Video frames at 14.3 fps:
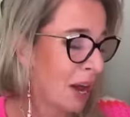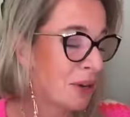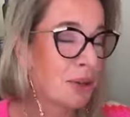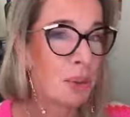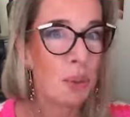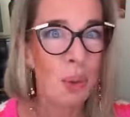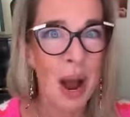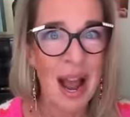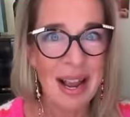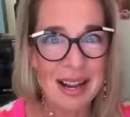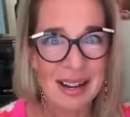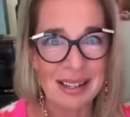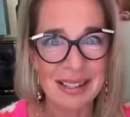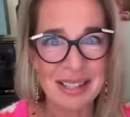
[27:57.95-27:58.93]
And
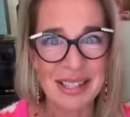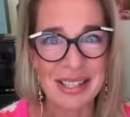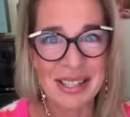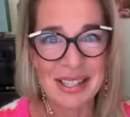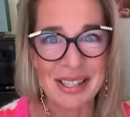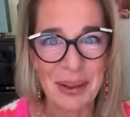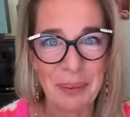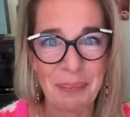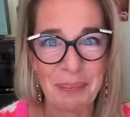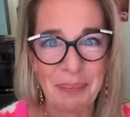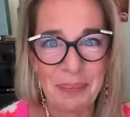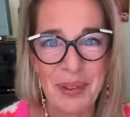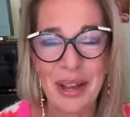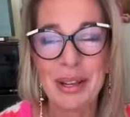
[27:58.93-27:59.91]
Wales.
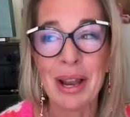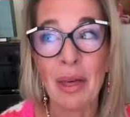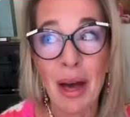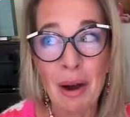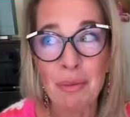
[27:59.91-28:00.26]
Now